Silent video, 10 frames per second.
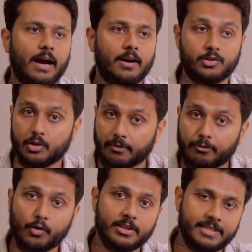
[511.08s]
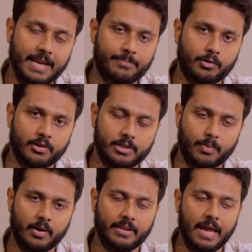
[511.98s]
So the fourth chapter is
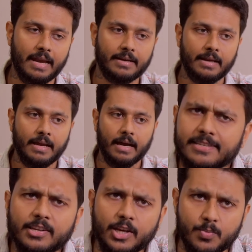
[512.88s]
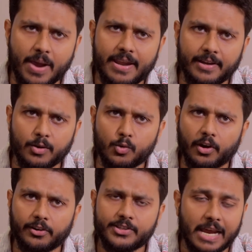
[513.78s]
about that. As a humanity, we
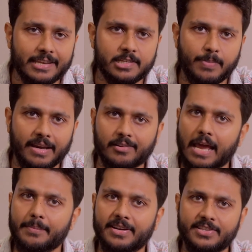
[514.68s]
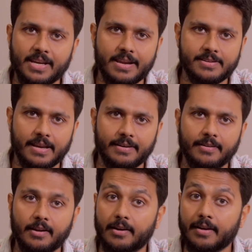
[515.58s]
are challenged by climate change and
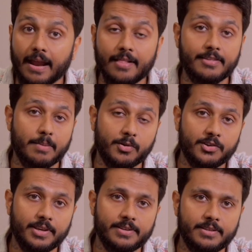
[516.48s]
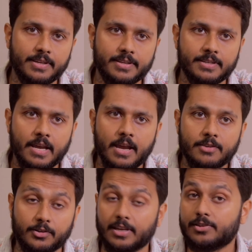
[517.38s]
health emergencies
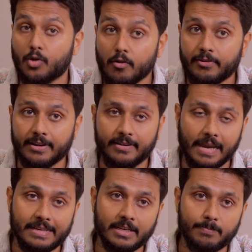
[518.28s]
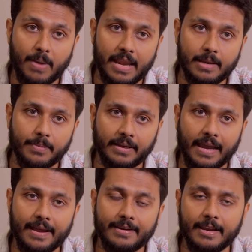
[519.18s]
such as COVID-19 pandemic
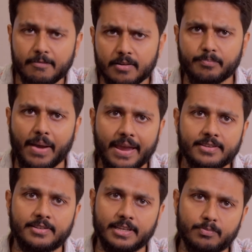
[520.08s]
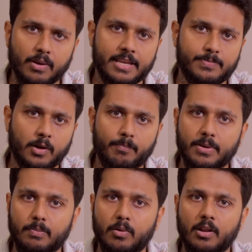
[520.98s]
and even mass displacement of
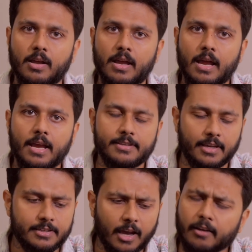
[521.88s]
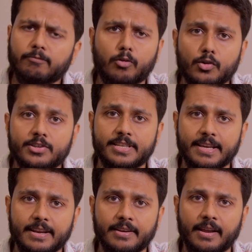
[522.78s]
people. Such
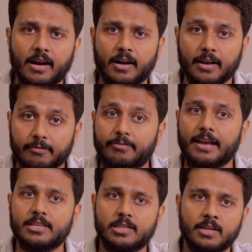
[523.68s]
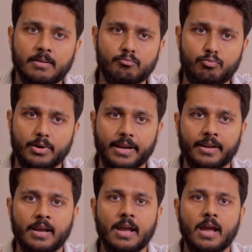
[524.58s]
unforeseen events bring